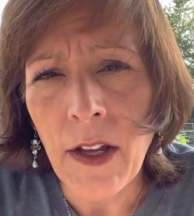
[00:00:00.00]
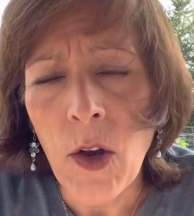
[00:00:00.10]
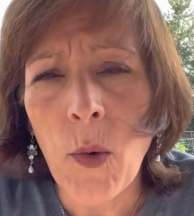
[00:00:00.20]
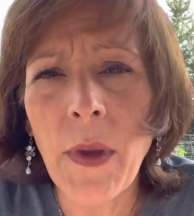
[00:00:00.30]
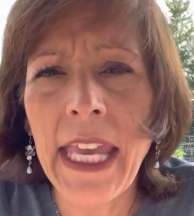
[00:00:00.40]

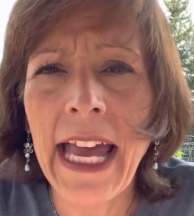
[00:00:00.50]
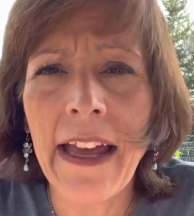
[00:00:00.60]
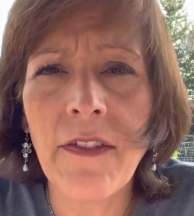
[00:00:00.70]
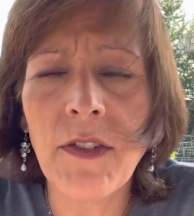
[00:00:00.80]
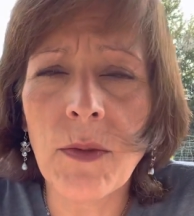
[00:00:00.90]
We
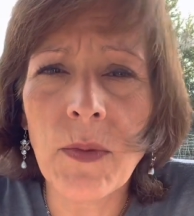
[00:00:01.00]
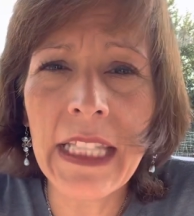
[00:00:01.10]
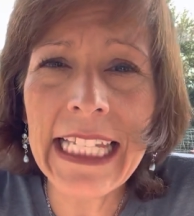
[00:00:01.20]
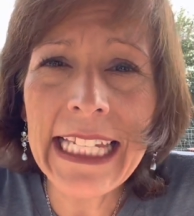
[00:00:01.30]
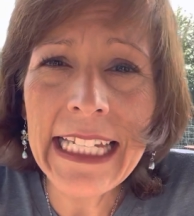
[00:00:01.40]
have a
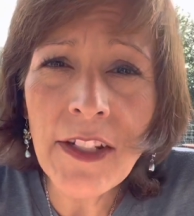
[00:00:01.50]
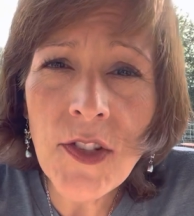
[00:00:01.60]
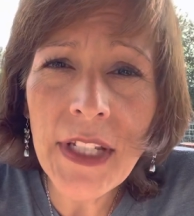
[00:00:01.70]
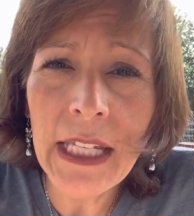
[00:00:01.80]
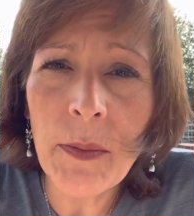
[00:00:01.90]
really
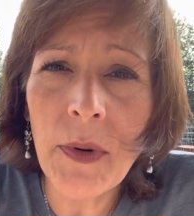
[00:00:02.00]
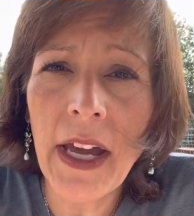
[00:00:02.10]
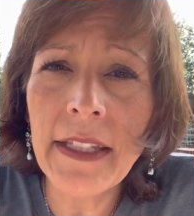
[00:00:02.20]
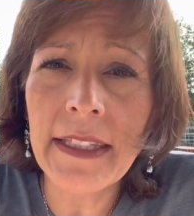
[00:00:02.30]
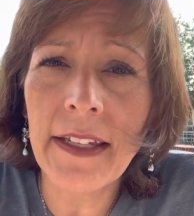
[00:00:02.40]
intricate
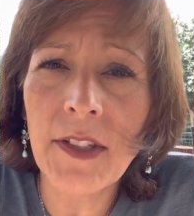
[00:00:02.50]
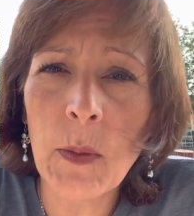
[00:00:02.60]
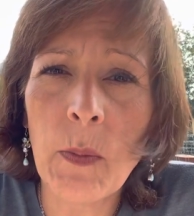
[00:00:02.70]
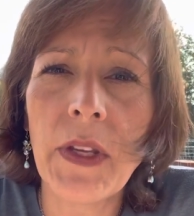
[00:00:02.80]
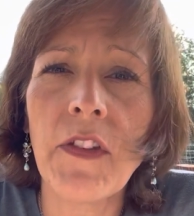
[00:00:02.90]
process
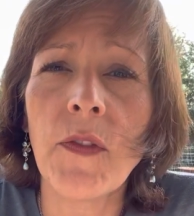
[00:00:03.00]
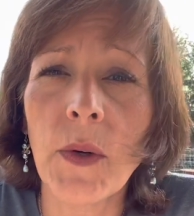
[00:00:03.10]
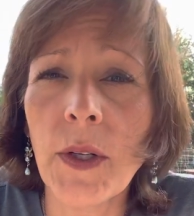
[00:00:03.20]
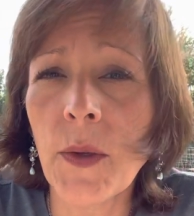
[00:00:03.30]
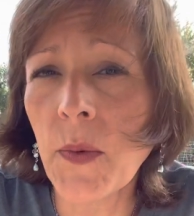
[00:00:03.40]

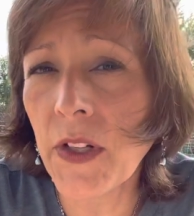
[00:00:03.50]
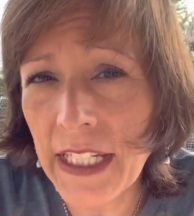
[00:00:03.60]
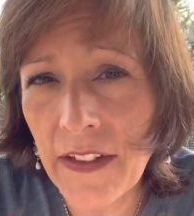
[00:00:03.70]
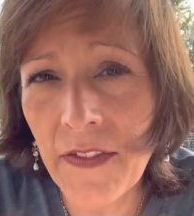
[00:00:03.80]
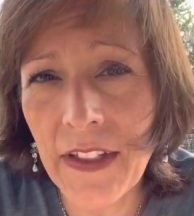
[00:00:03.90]
before we're
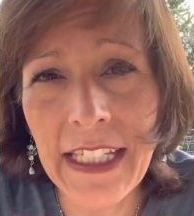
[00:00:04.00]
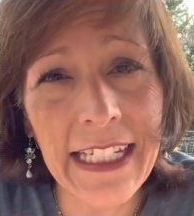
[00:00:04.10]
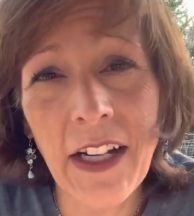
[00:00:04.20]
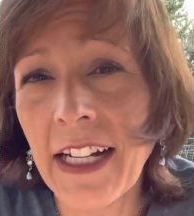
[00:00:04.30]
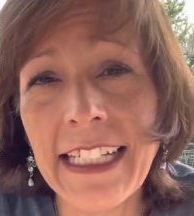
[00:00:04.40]
even
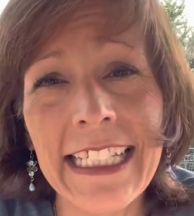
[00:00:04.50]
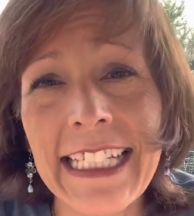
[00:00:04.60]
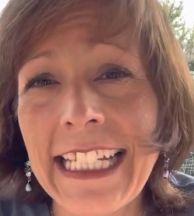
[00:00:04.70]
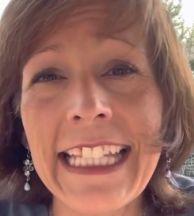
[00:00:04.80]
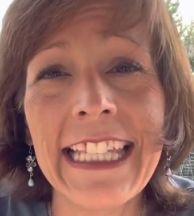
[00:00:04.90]
incarnate
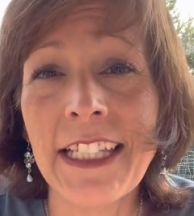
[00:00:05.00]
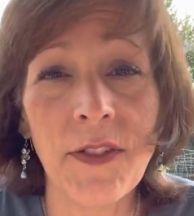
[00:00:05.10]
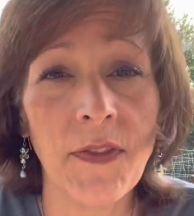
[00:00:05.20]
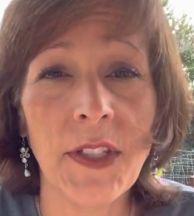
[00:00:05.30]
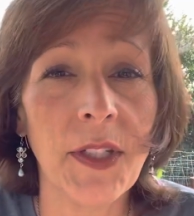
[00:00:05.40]
in this
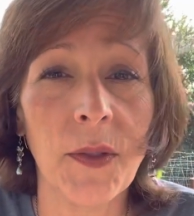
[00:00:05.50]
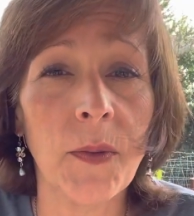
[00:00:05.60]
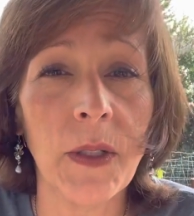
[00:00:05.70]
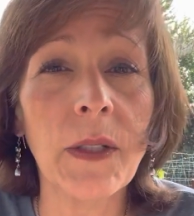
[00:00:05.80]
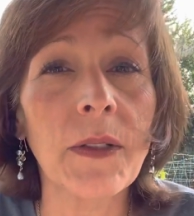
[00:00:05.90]
physical
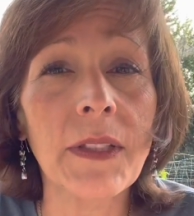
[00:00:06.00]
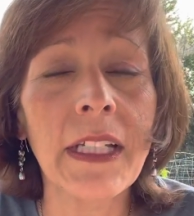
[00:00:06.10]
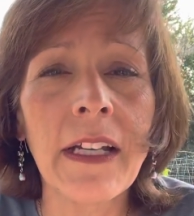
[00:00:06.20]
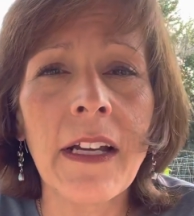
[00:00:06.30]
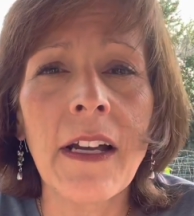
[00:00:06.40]
world
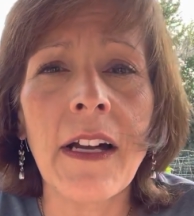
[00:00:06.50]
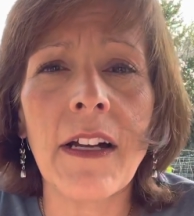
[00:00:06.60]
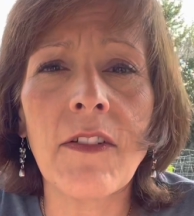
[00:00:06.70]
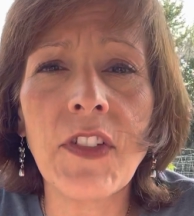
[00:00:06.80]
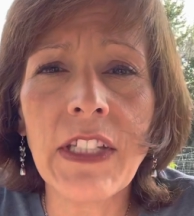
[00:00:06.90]

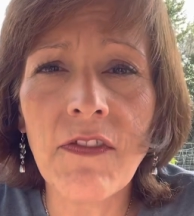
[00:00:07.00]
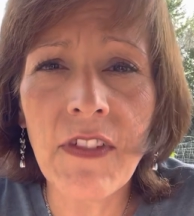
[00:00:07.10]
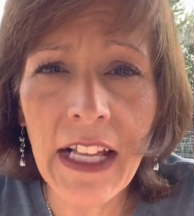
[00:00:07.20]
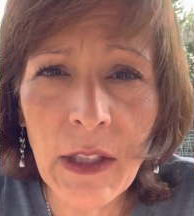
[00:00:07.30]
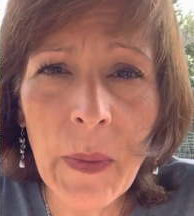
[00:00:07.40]
of
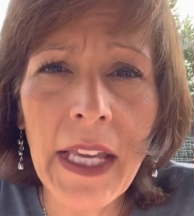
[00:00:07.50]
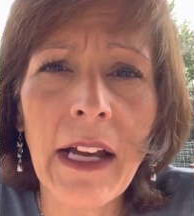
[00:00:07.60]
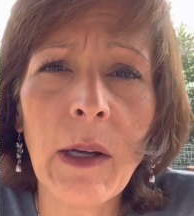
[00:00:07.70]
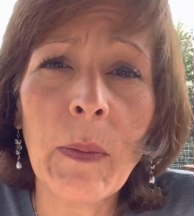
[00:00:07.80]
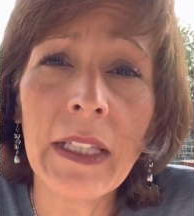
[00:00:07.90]
developing
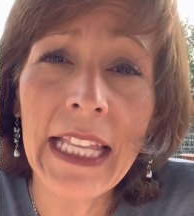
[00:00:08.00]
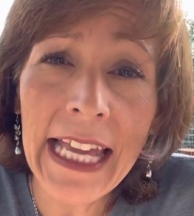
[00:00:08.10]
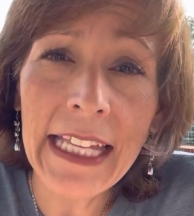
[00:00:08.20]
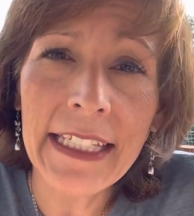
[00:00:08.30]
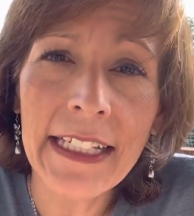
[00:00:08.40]
a
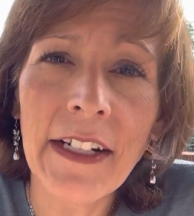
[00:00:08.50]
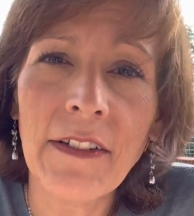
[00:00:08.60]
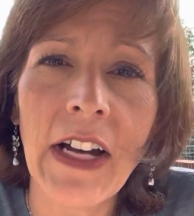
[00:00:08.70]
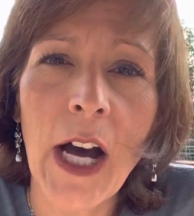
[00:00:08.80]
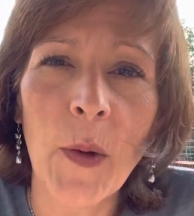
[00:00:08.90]
plan
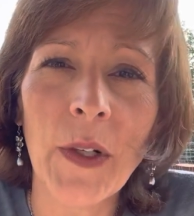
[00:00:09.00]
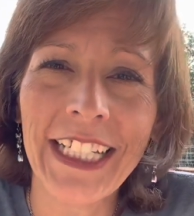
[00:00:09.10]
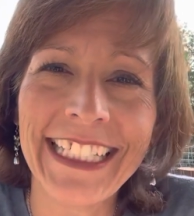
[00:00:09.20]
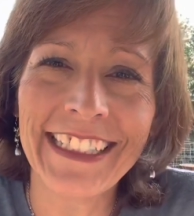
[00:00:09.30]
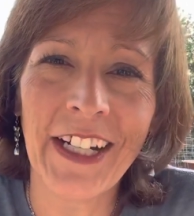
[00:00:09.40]
of our
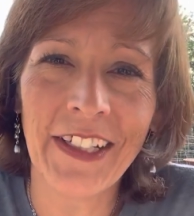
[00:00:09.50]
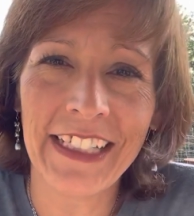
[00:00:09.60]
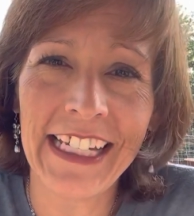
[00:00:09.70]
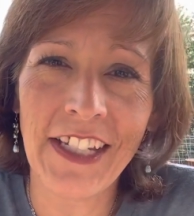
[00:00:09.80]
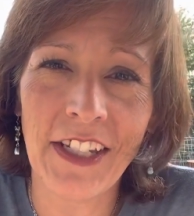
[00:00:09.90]

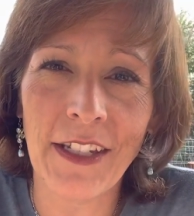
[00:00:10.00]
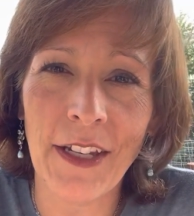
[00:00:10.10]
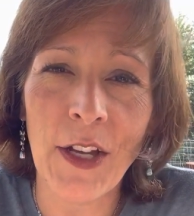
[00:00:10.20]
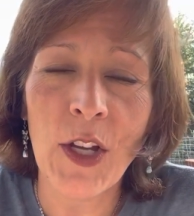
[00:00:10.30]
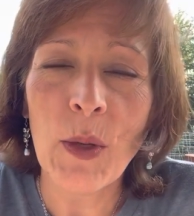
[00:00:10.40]
incarnation
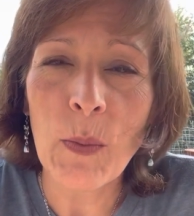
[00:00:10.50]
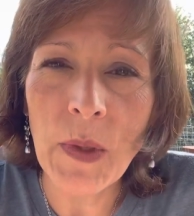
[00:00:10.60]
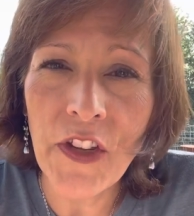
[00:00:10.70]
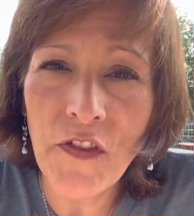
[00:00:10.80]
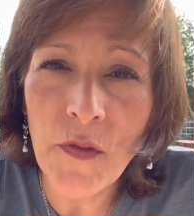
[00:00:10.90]

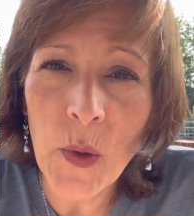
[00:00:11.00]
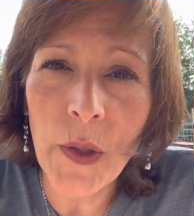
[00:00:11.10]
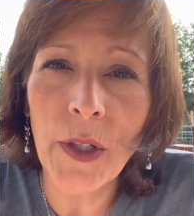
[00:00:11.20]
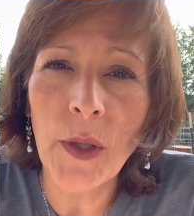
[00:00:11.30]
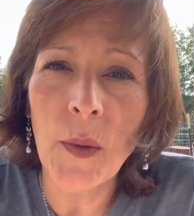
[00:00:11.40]

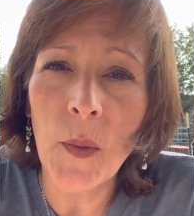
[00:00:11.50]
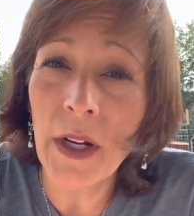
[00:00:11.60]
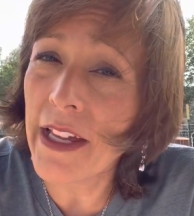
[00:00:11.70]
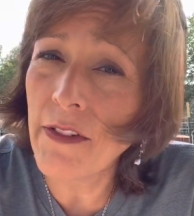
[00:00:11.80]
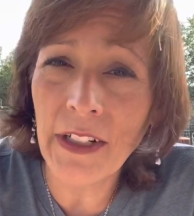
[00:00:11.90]
before we're
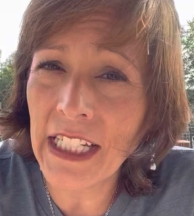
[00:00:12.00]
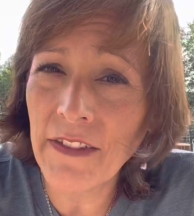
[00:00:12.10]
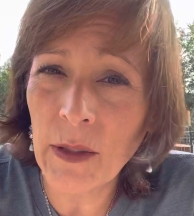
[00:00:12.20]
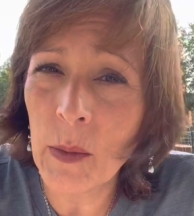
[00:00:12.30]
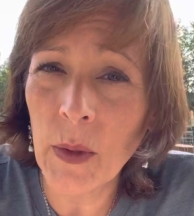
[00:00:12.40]
ever
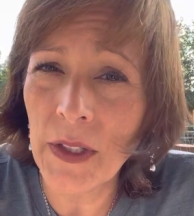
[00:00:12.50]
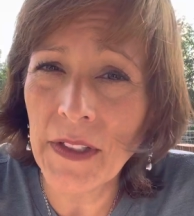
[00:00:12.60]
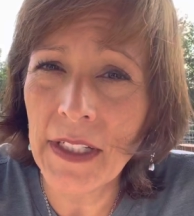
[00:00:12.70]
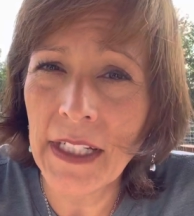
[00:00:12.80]
even born.